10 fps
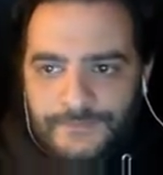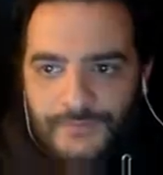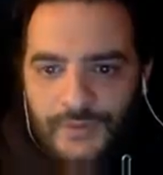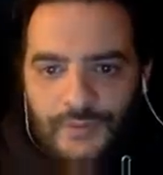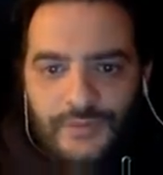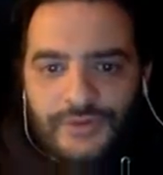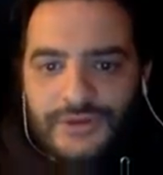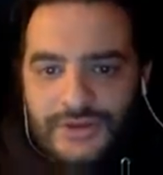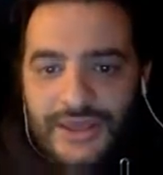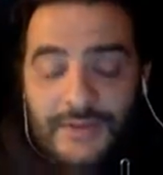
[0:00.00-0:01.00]
you
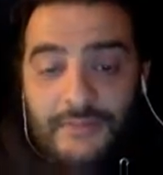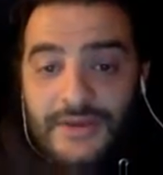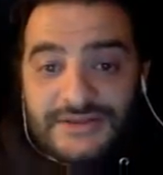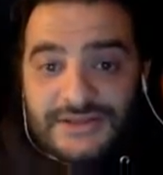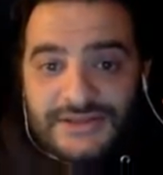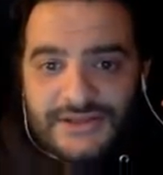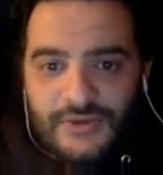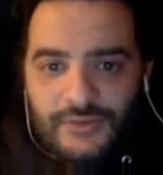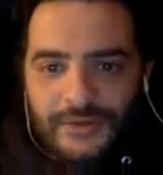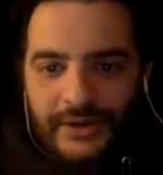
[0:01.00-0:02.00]
really can't miss a
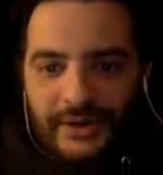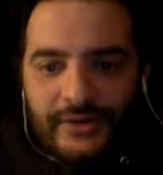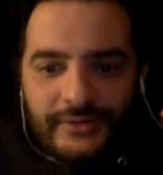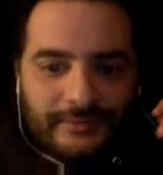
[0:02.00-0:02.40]
single player.